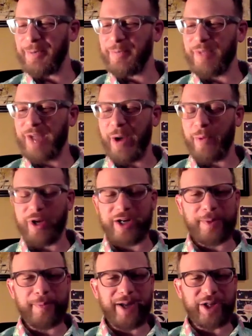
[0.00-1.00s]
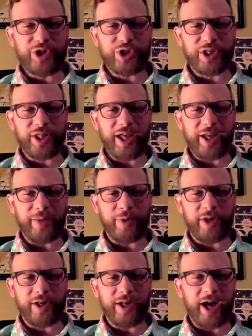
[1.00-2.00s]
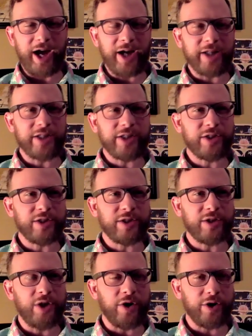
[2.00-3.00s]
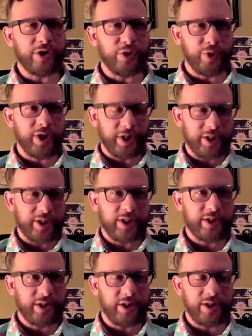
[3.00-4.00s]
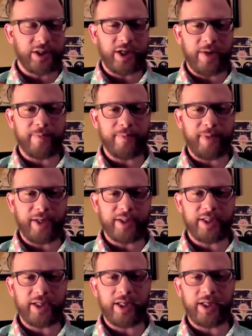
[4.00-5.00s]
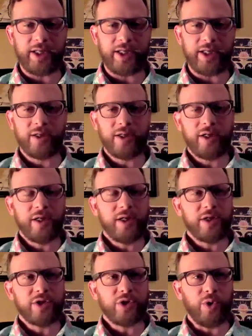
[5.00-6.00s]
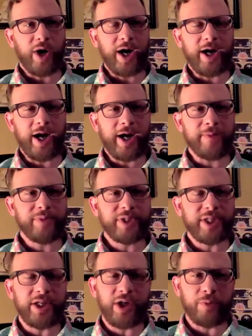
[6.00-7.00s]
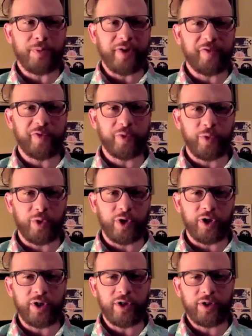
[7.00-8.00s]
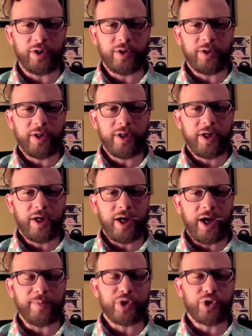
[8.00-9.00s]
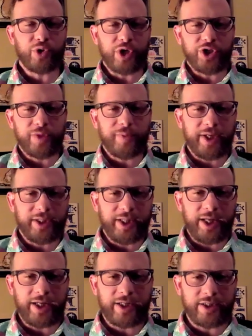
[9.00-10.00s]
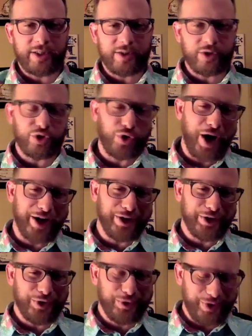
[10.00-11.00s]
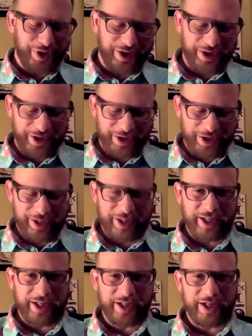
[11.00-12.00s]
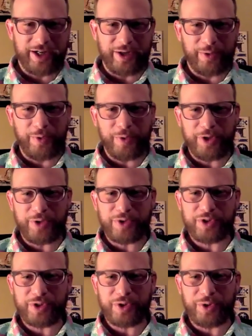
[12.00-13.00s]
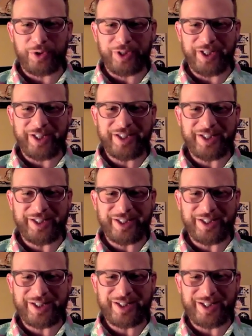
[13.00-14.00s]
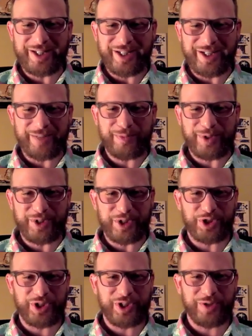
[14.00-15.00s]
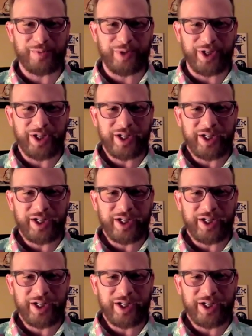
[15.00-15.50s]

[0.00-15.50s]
I wanted to mention that when I started doing it consistently, I'm meditating. So I'm sitting on my floor. I'm stretching my legs, trying to do what we used to call an Indian sitting position, but